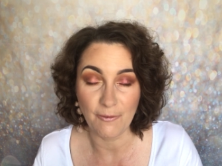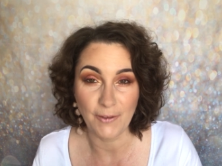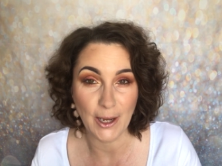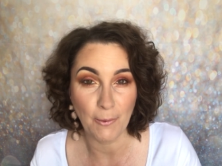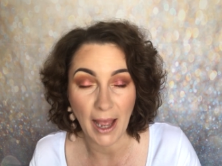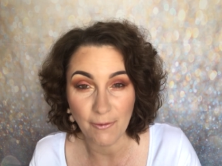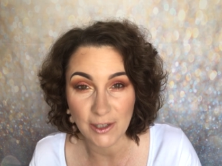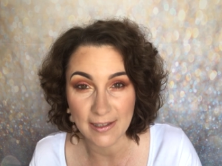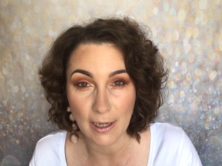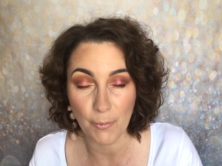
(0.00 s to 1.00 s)
If you have
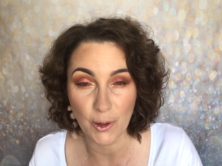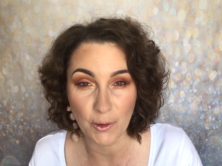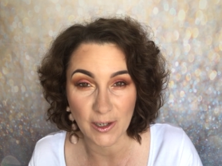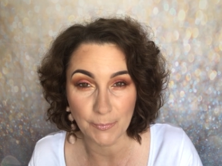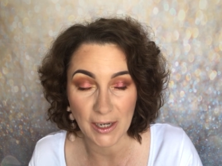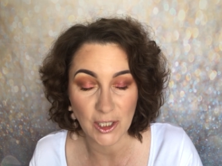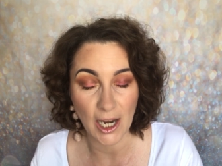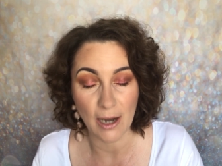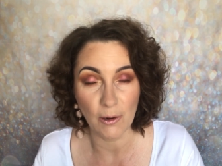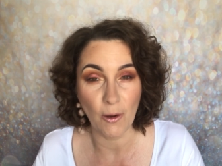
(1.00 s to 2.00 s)
just stumbled across my
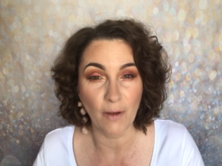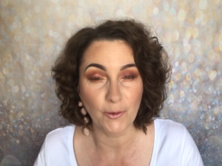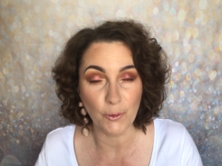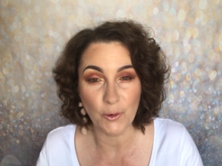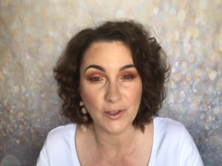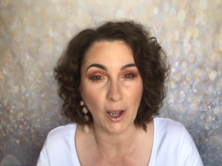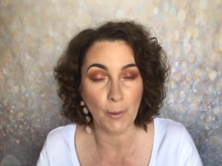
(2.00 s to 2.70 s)
channel, of course,